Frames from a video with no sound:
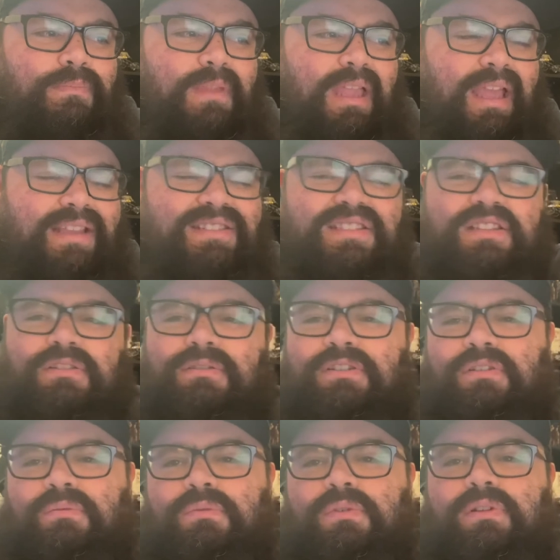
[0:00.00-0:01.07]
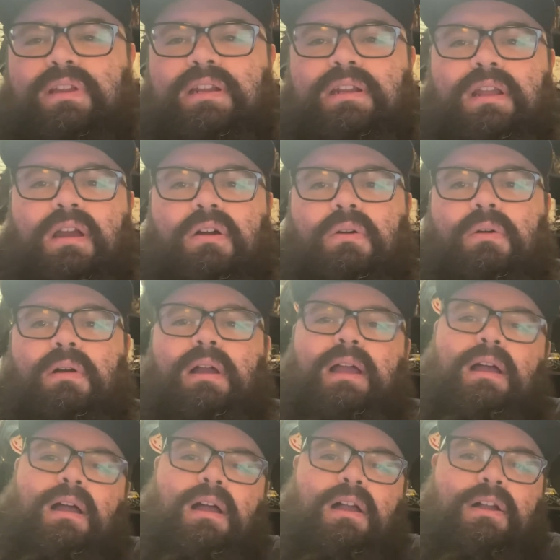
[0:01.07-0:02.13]
still don't really know
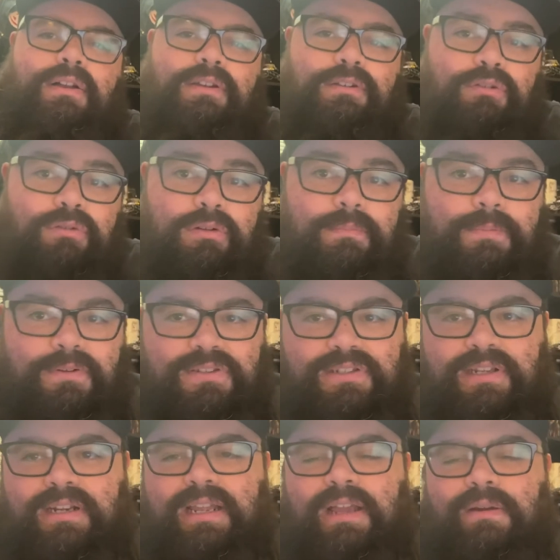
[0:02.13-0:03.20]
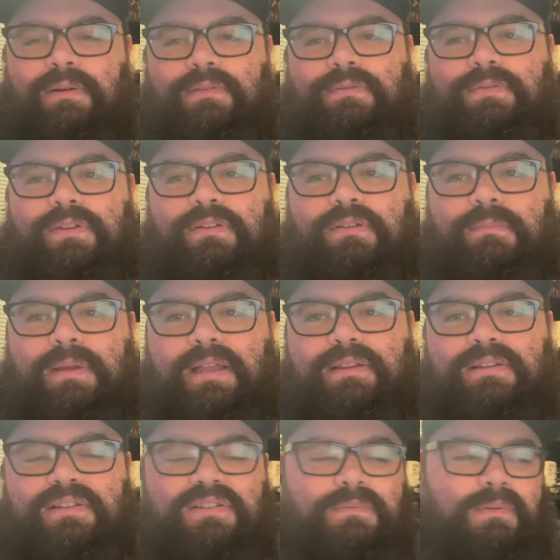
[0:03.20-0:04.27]
100% how I feel about
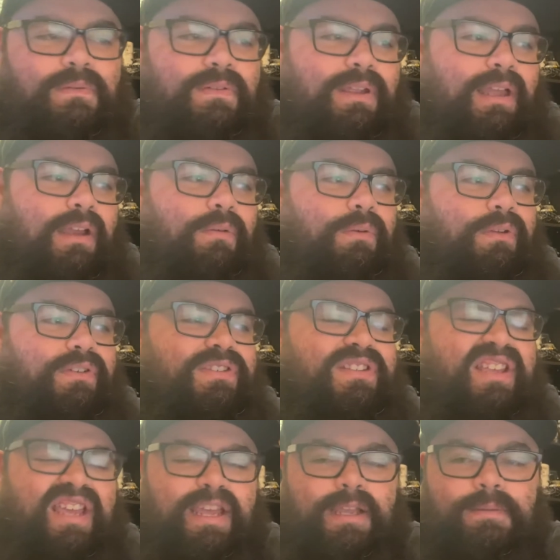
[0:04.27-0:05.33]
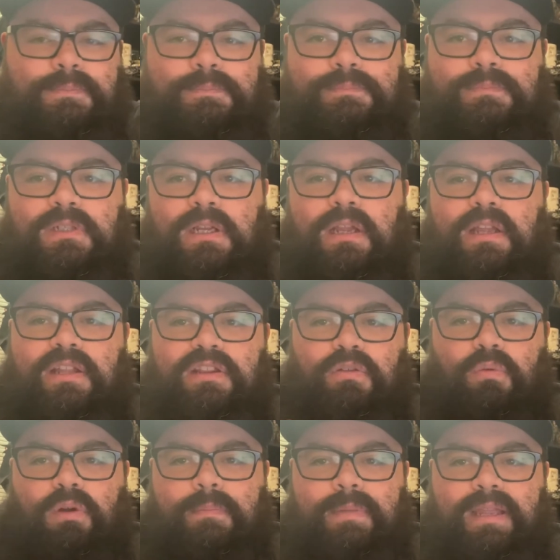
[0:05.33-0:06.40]
this movie. I will say, the
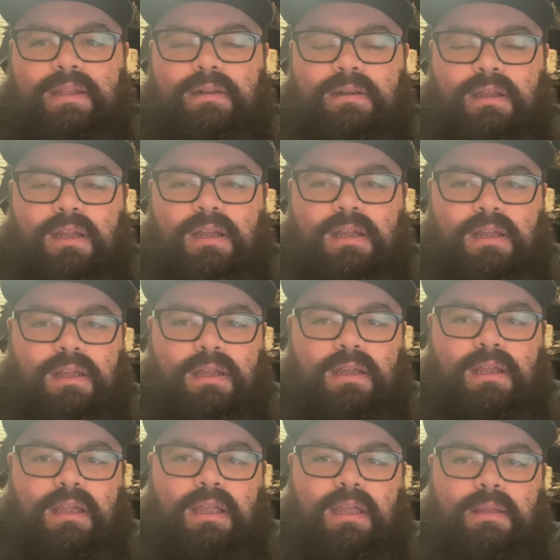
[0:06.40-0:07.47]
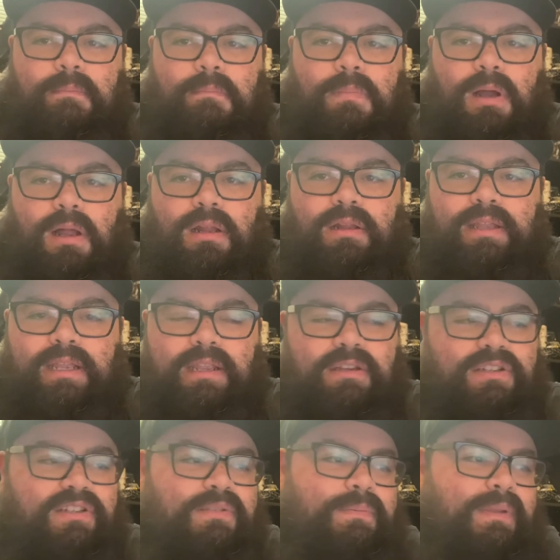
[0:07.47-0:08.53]
woman, Molly,
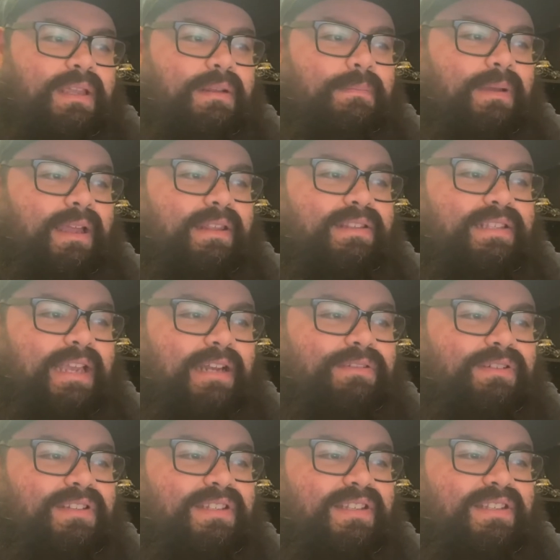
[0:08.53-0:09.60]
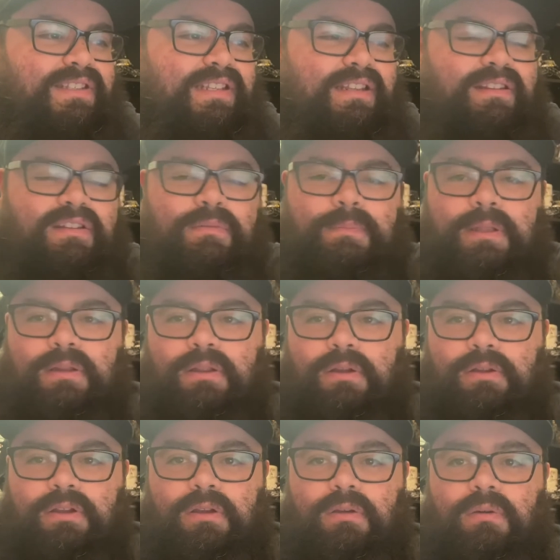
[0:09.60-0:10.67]
she's played by this actress, Cecilia
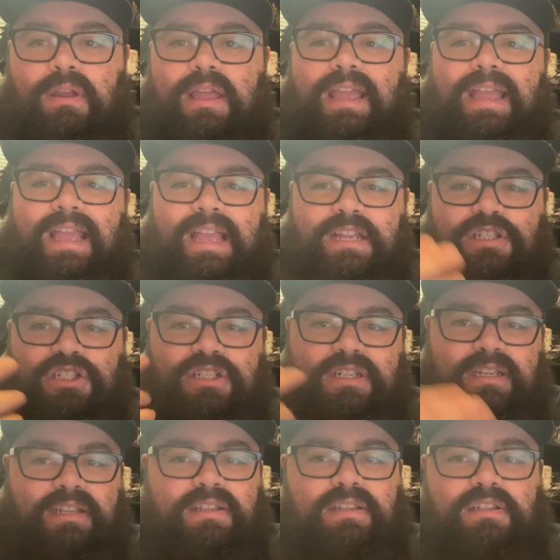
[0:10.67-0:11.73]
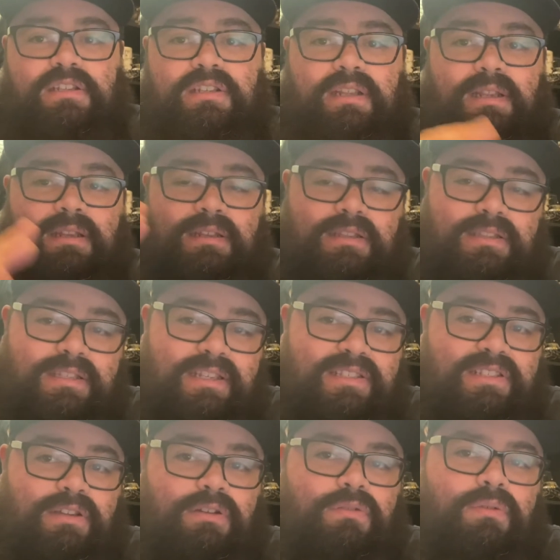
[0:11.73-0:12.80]
Milocco, and she does a
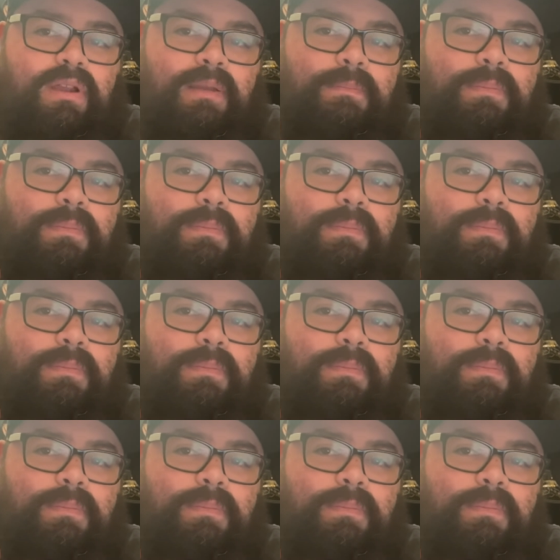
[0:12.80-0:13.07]
great